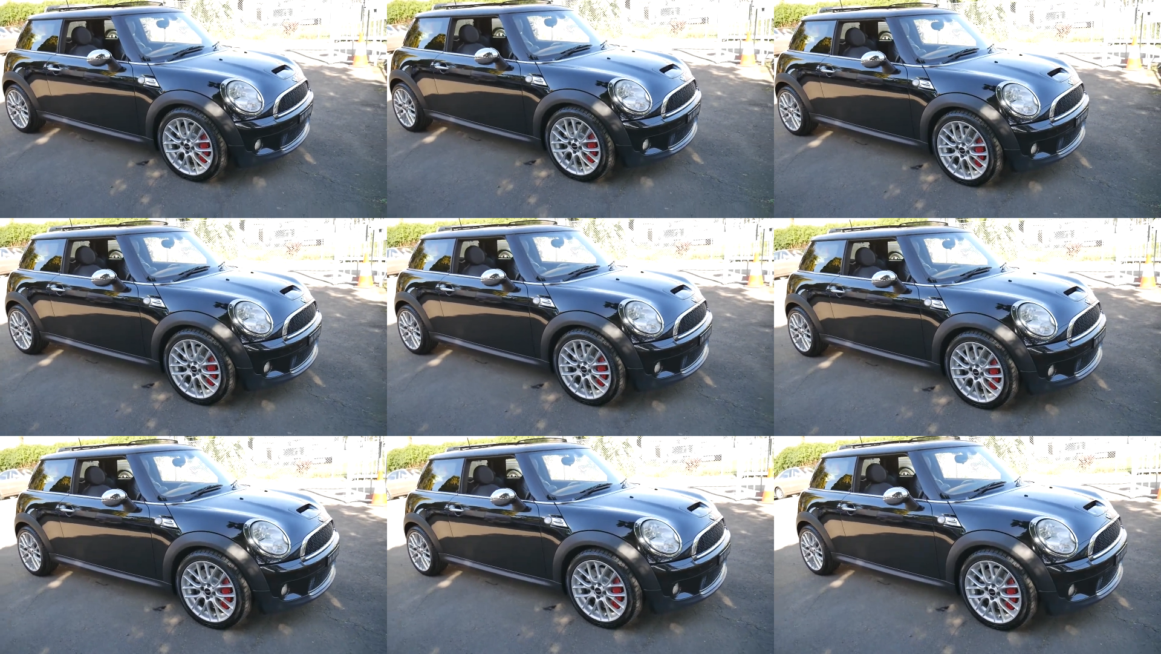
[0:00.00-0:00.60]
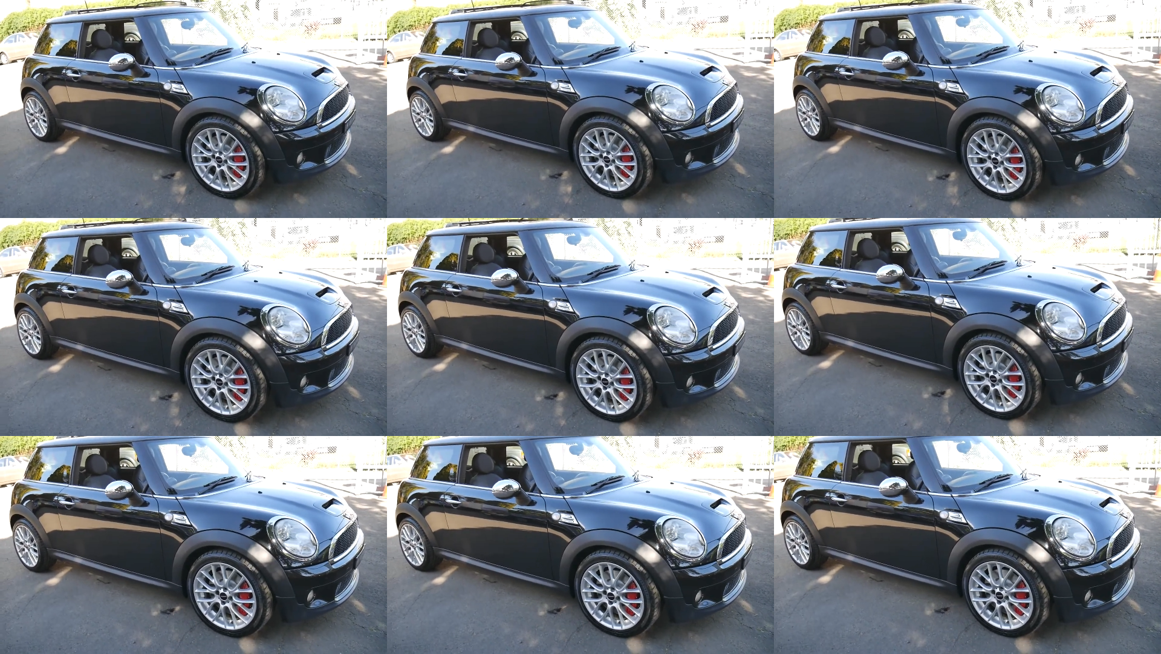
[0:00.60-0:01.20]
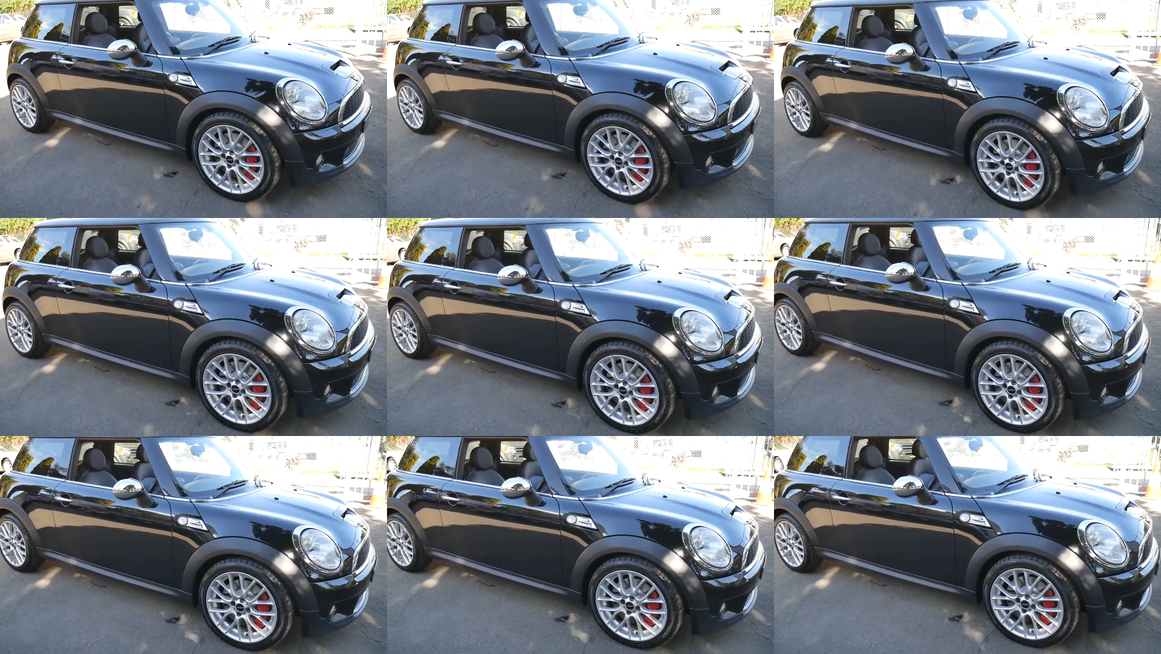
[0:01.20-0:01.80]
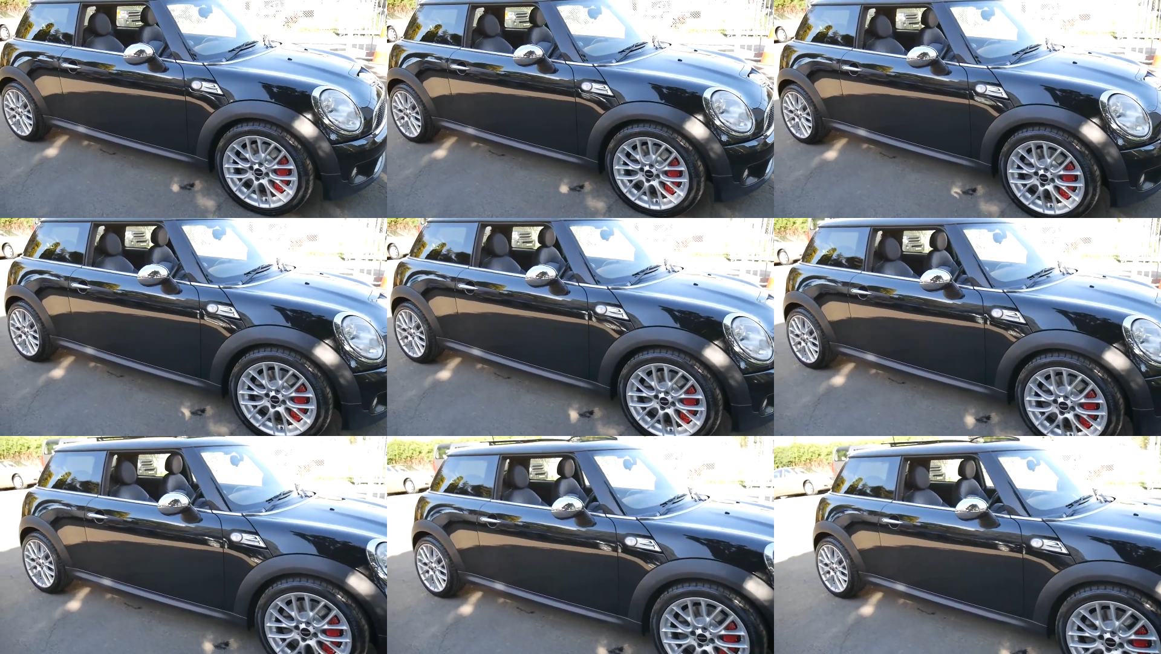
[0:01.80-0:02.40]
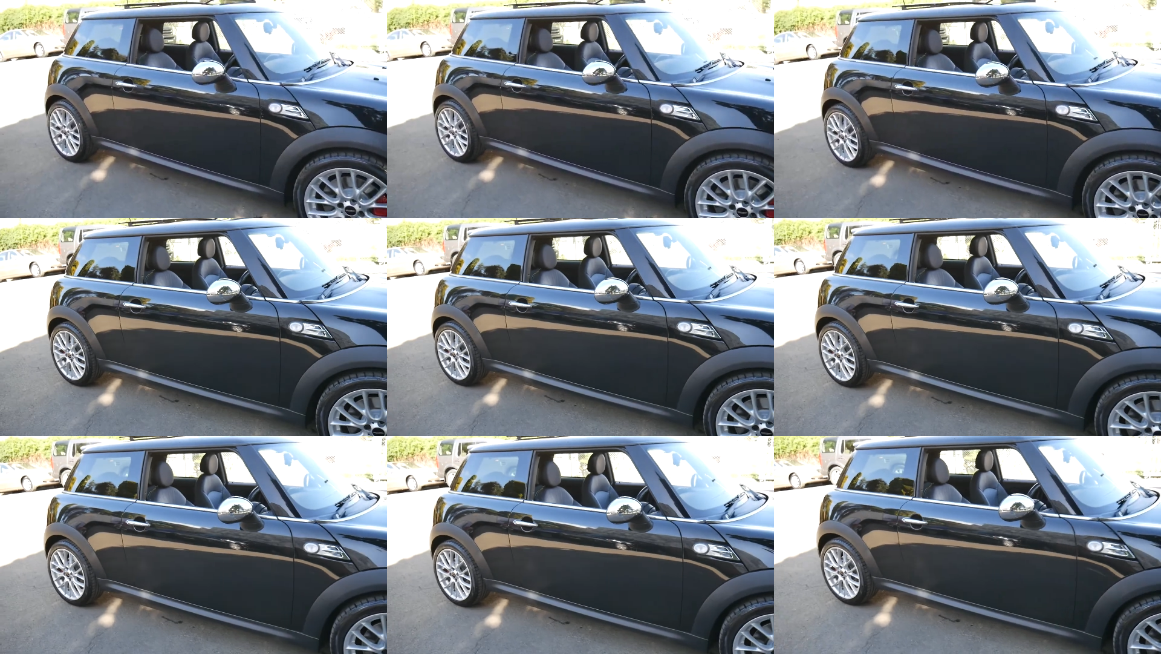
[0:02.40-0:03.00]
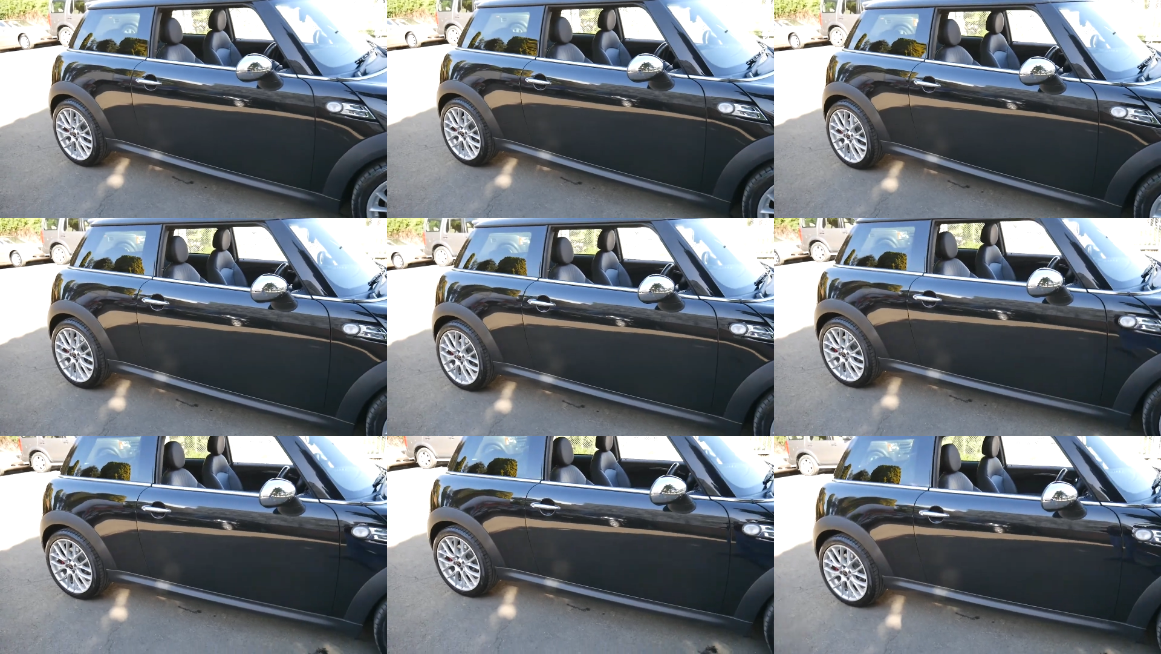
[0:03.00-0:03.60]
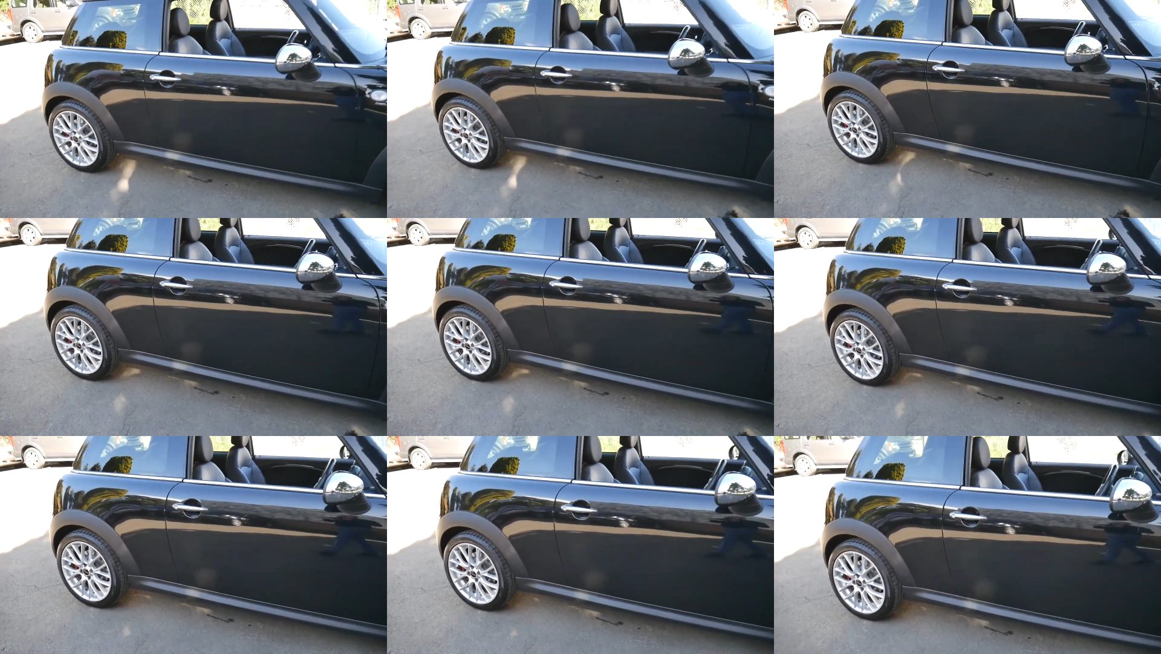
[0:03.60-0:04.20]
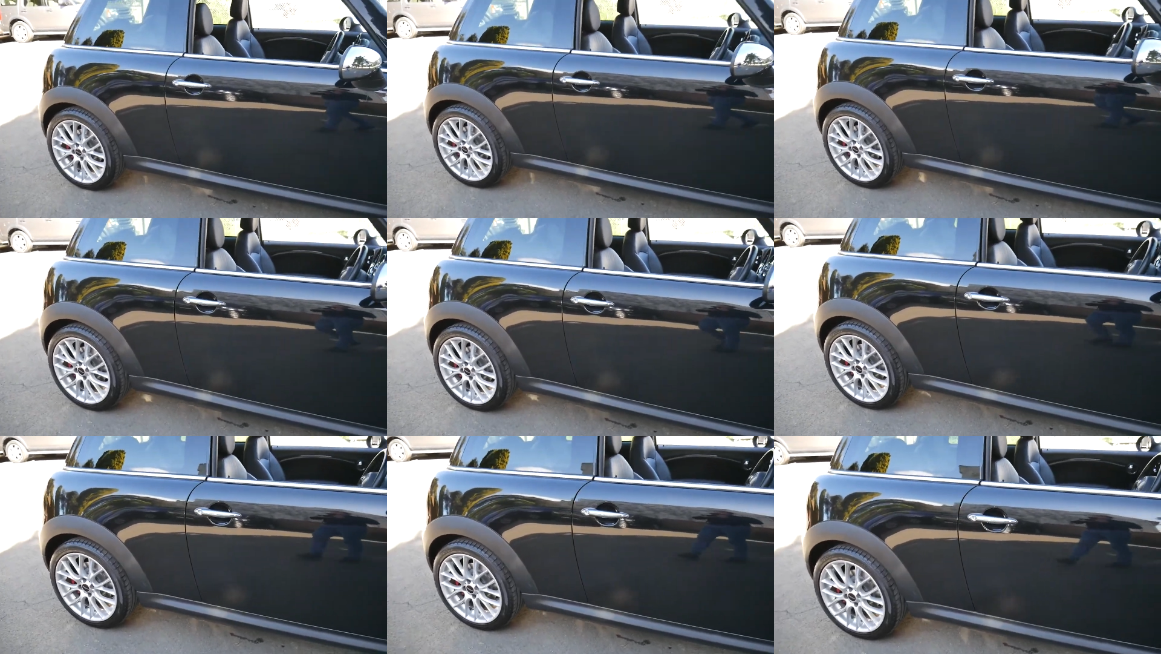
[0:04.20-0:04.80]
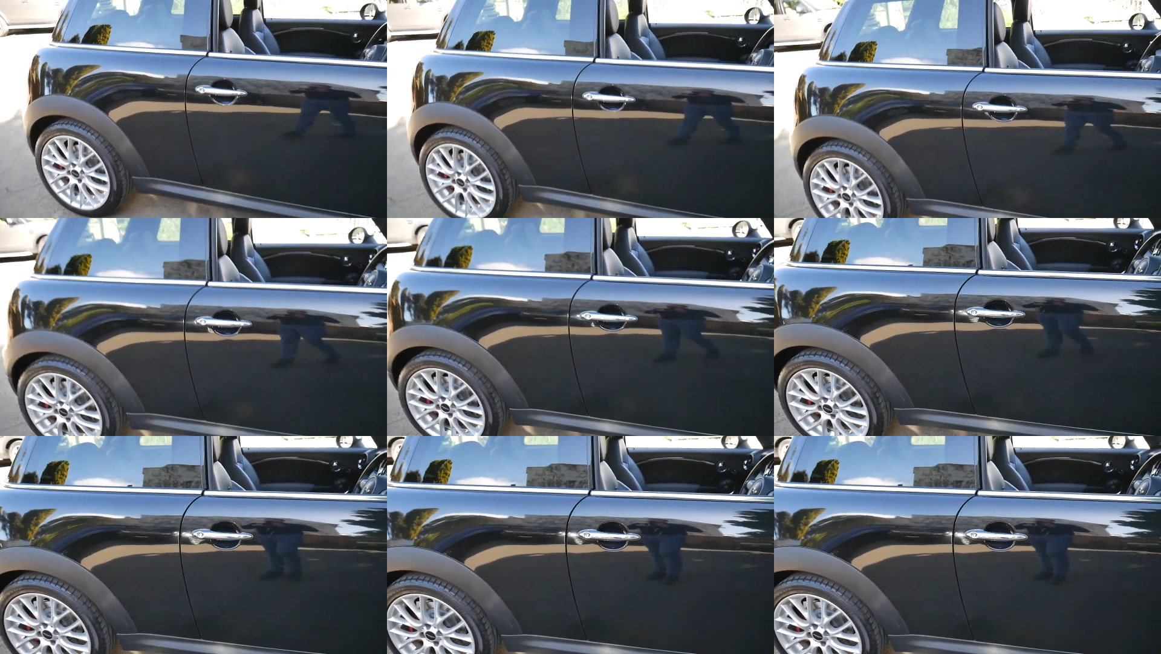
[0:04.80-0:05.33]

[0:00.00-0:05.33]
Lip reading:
(no speaker visible)